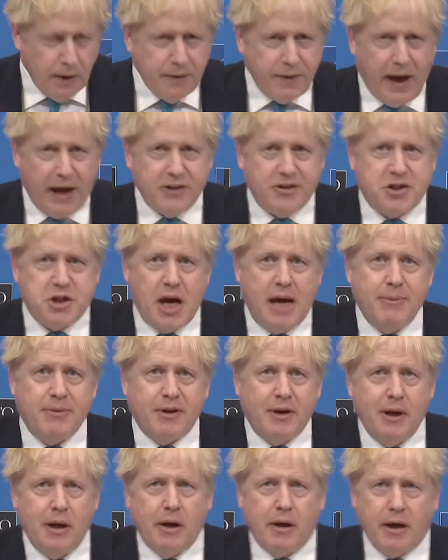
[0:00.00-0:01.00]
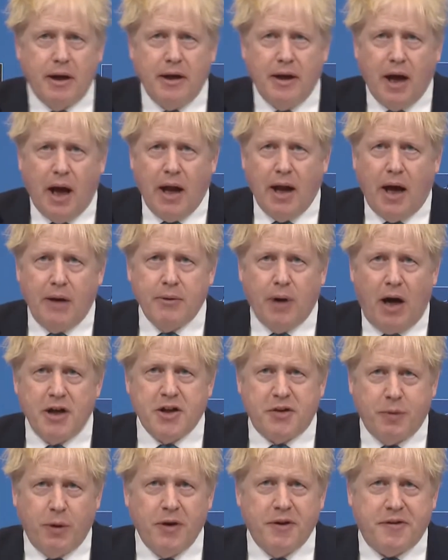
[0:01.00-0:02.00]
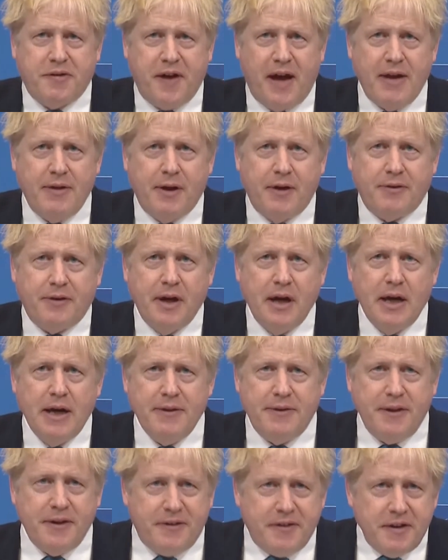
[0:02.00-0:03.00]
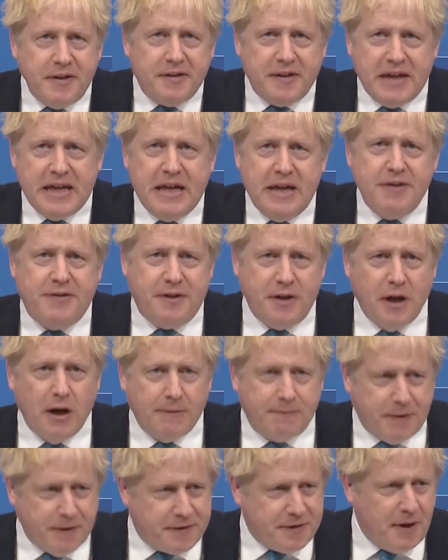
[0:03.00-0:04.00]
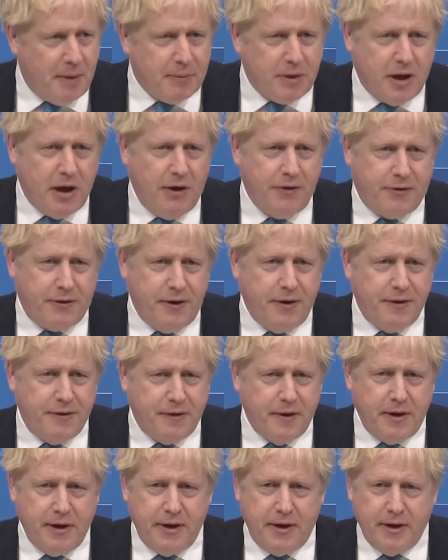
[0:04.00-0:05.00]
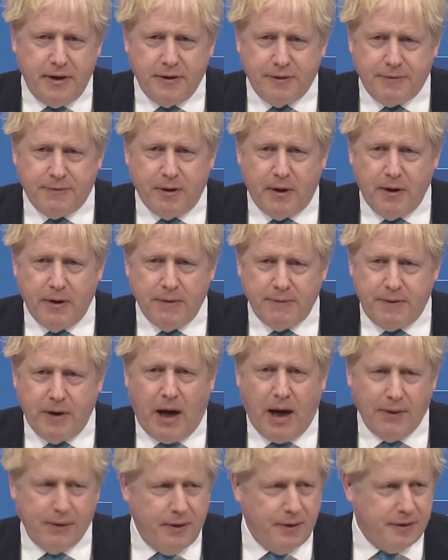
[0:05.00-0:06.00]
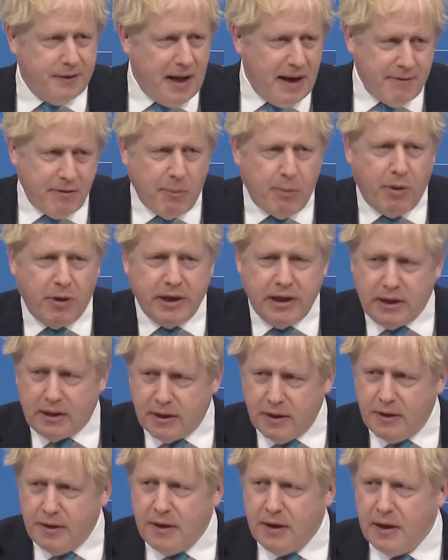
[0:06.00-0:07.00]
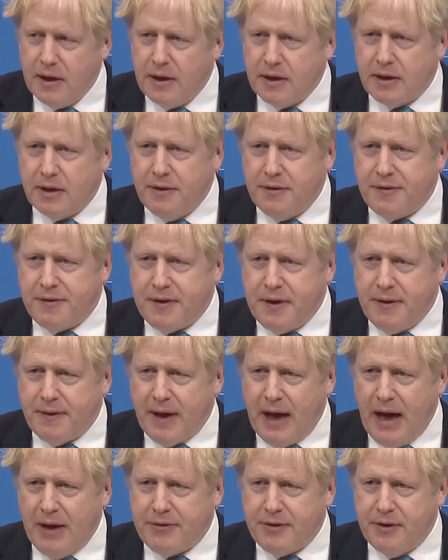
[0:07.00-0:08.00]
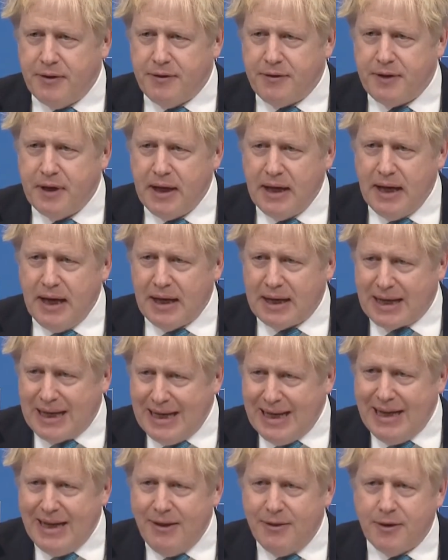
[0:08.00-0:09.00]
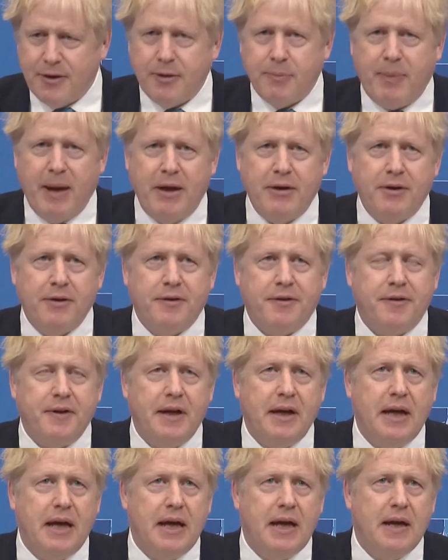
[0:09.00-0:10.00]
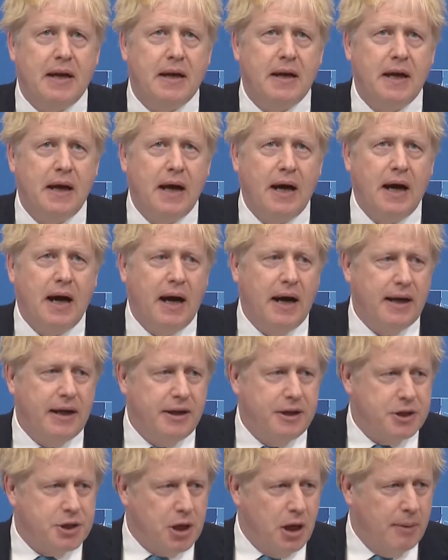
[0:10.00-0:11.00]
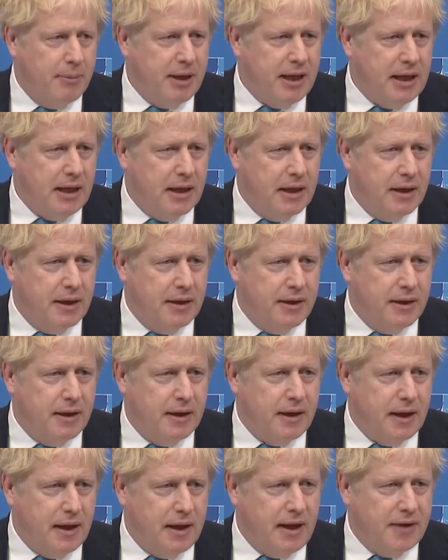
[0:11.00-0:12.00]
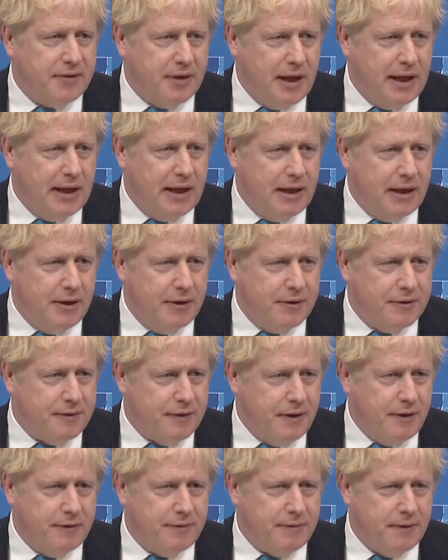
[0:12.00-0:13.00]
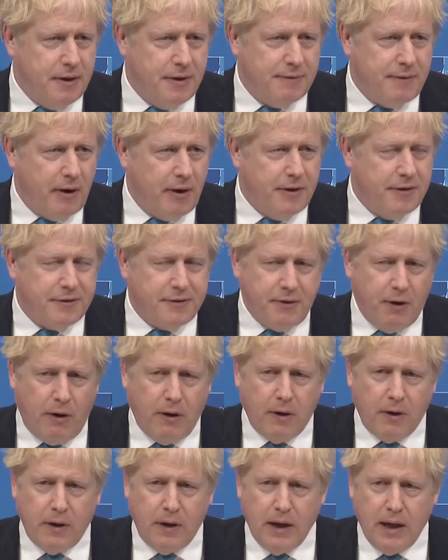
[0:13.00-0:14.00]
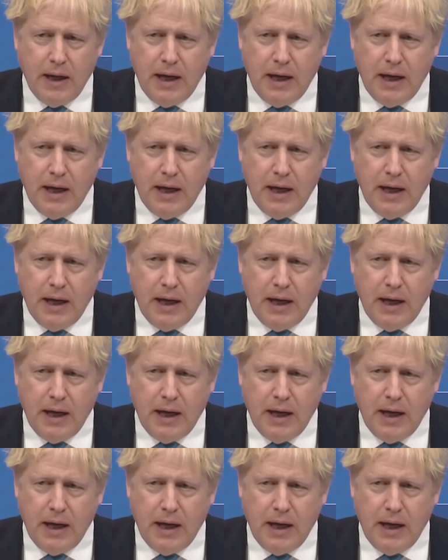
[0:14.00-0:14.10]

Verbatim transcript: Thanks, James. Look, and, I, I, just want to say that this is easier for some countries than it is for, for others, and everybody can, can see that. And uh, clearly, the dependency in, uh, in Germany and in, in, Italy is, is, is very strong.